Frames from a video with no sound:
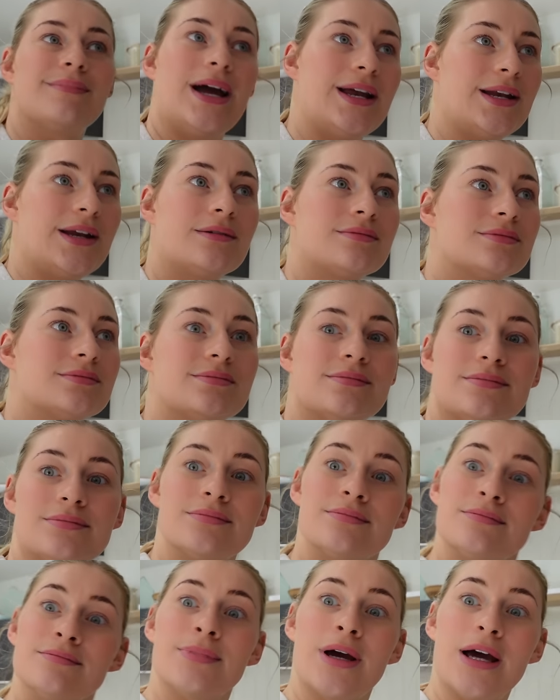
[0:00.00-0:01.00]
I know.
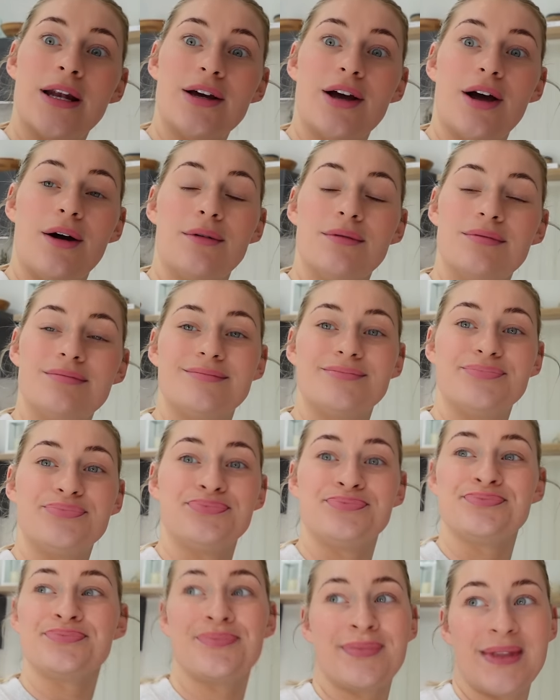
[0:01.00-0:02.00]
We're going to
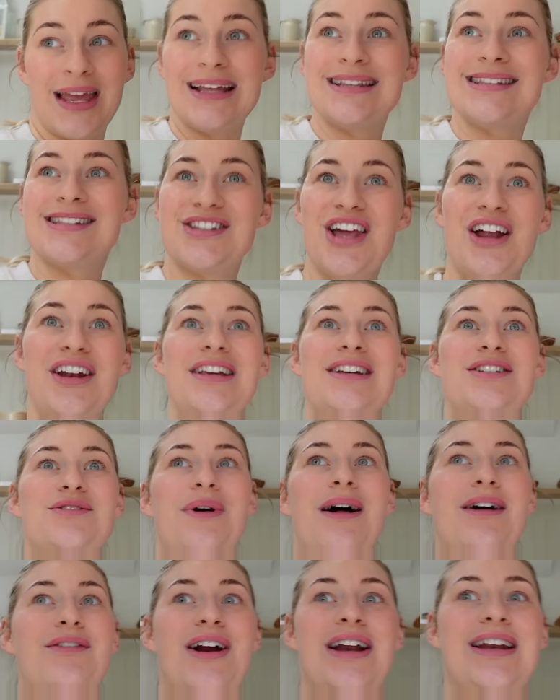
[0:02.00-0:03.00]
go. It's sunny
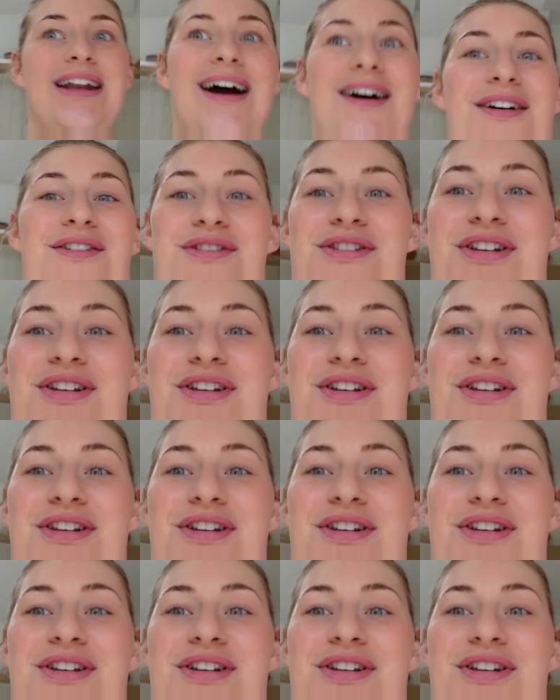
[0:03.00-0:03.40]
as well right now,